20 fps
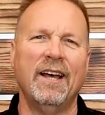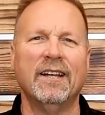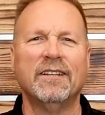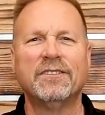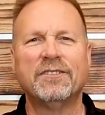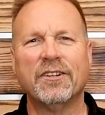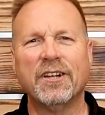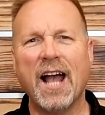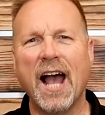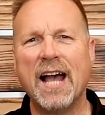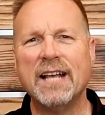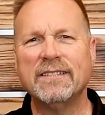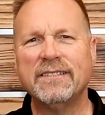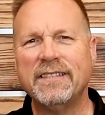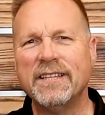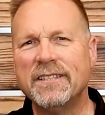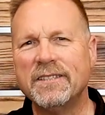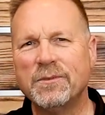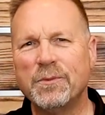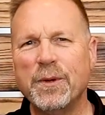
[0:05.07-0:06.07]
So guys,
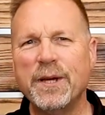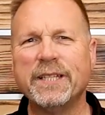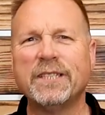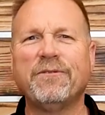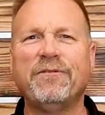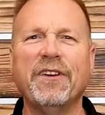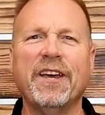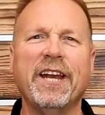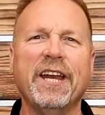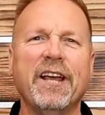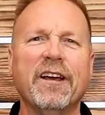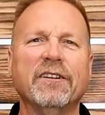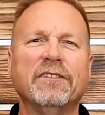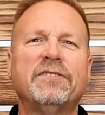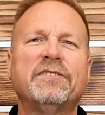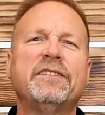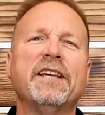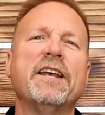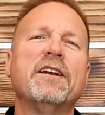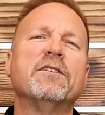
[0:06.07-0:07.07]
this week's video
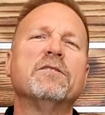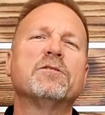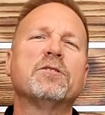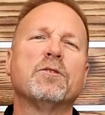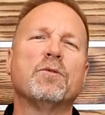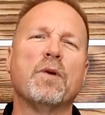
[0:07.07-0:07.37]
centers